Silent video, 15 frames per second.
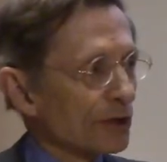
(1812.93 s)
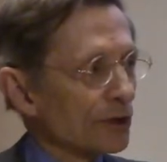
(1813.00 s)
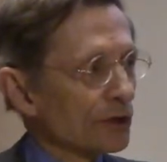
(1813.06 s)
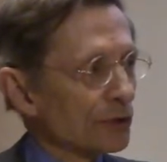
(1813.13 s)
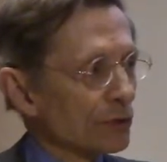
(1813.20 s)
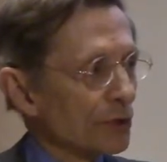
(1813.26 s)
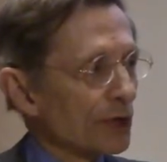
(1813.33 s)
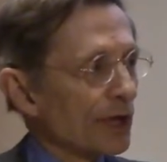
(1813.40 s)
are you
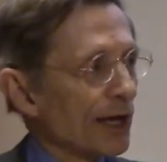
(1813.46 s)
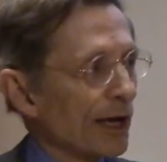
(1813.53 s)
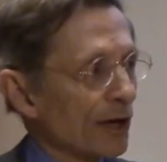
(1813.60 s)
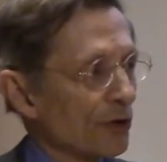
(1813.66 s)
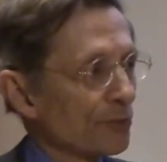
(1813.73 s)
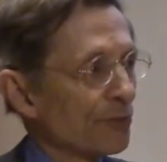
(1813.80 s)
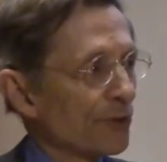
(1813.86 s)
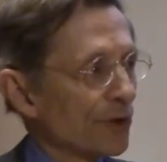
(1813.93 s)
going to
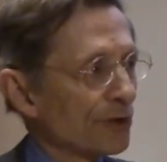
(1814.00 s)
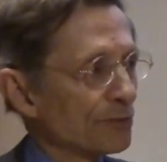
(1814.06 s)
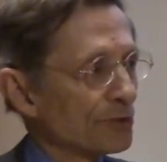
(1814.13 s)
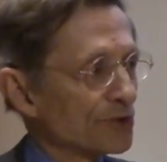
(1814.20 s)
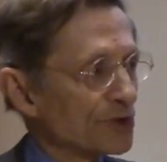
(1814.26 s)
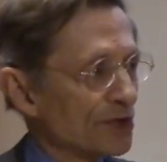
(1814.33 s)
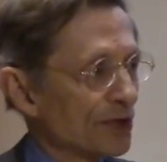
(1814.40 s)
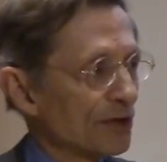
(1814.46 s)
help them
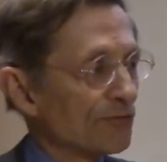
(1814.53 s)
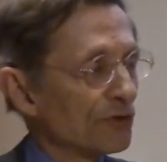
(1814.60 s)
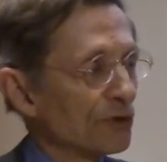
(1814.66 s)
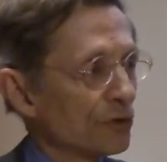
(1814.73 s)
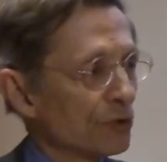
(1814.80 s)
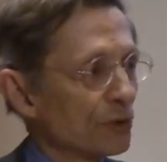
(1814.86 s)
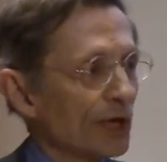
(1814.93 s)
see the new